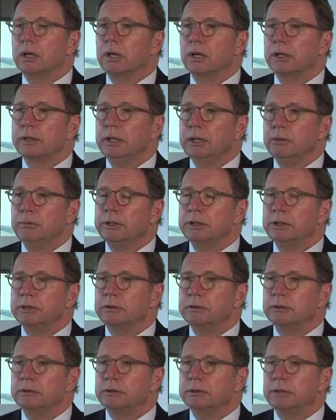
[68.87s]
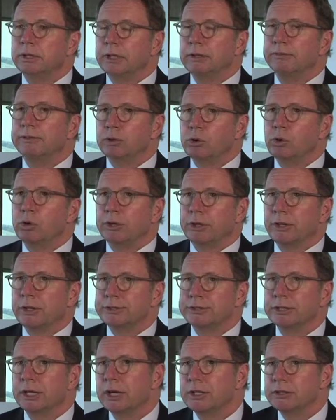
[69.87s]
I think when you think of an
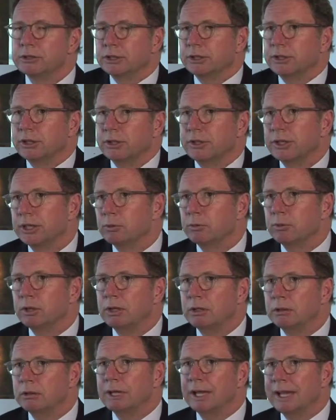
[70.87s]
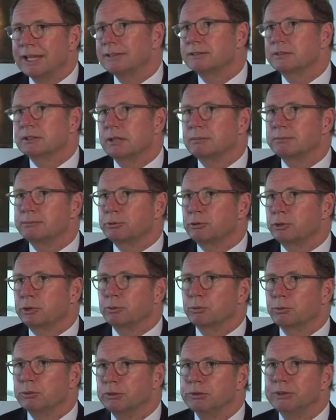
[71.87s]
organisation, you think, well, at some
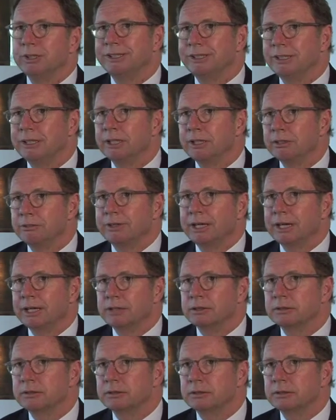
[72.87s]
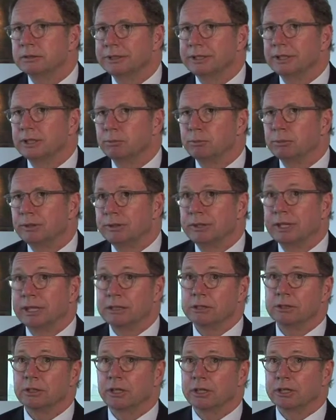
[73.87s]
point we'll need to get around to dealing with
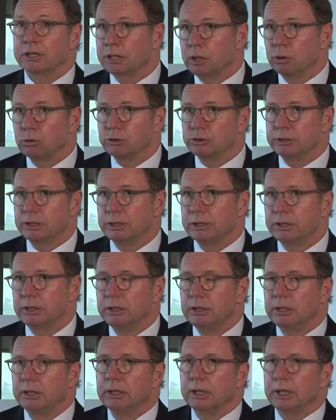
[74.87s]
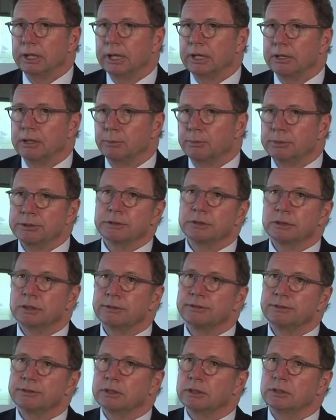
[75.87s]
things like culture and the
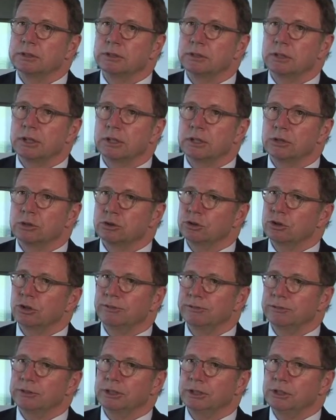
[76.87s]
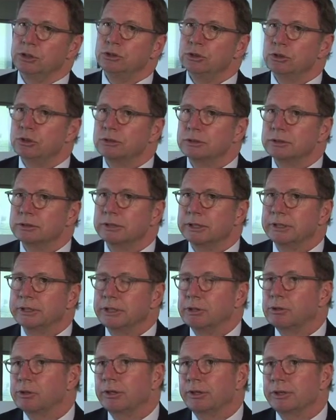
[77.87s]
perceived soft issues in
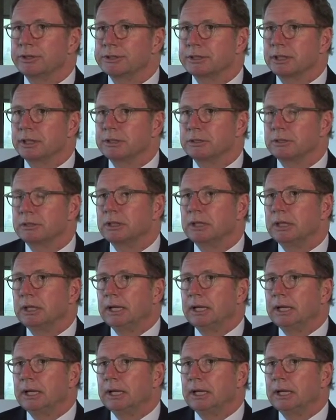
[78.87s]
the organisation.